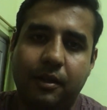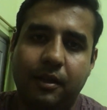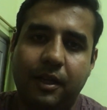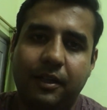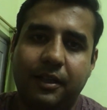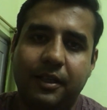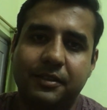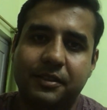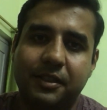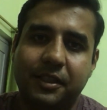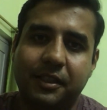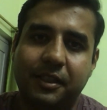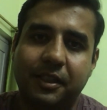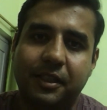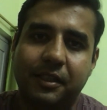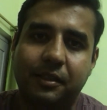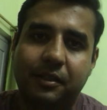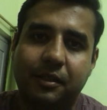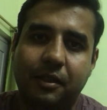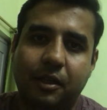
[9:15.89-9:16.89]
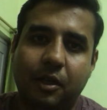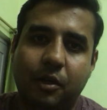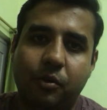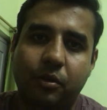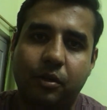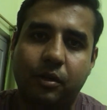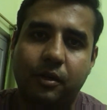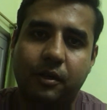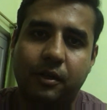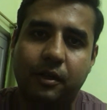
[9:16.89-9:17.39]
I can say that
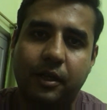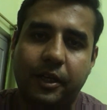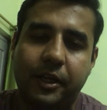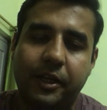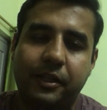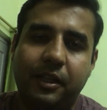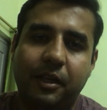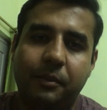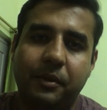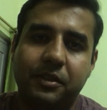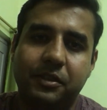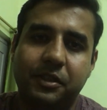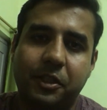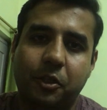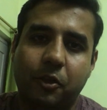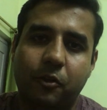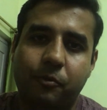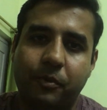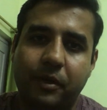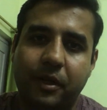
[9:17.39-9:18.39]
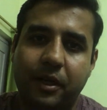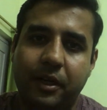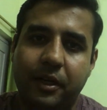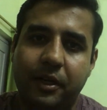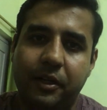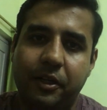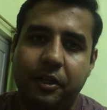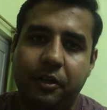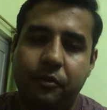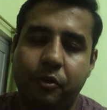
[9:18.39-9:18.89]
around 80% of my
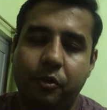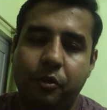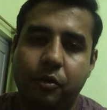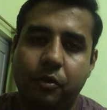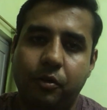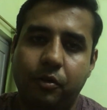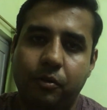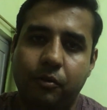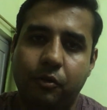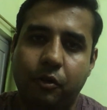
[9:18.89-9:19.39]
interview